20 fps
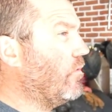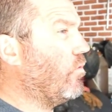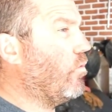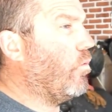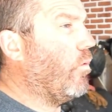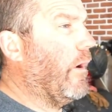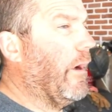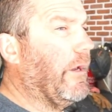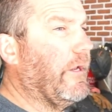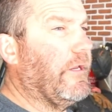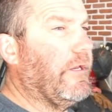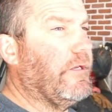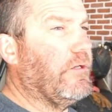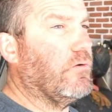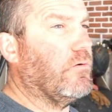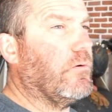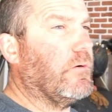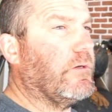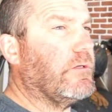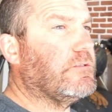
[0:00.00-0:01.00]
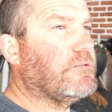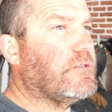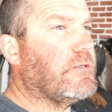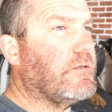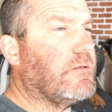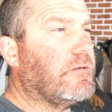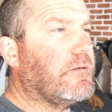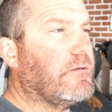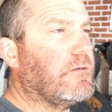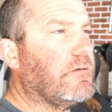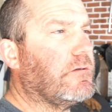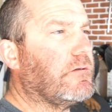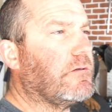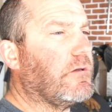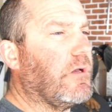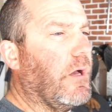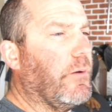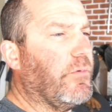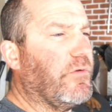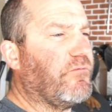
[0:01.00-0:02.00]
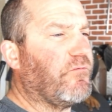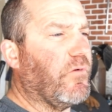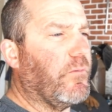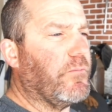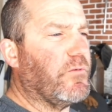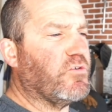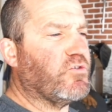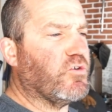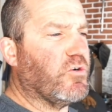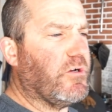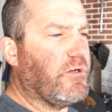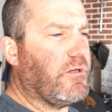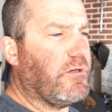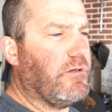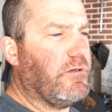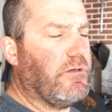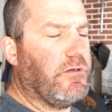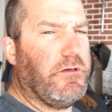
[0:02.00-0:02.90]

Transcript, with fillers: whining noise coming from the truck.